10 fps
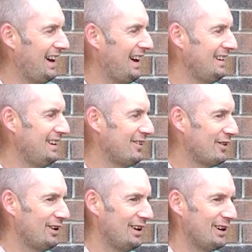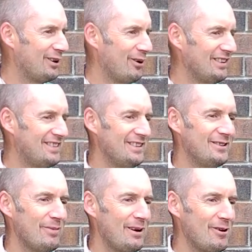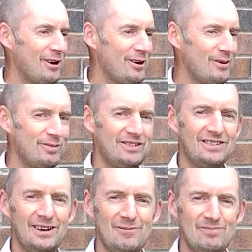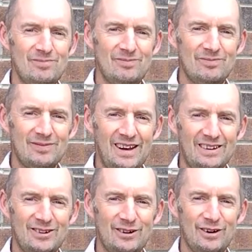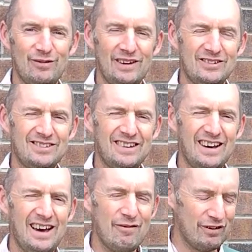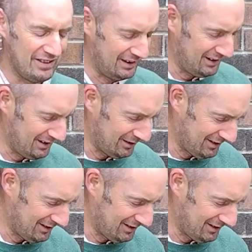any other questions about herbs? I don't know if that's everything that...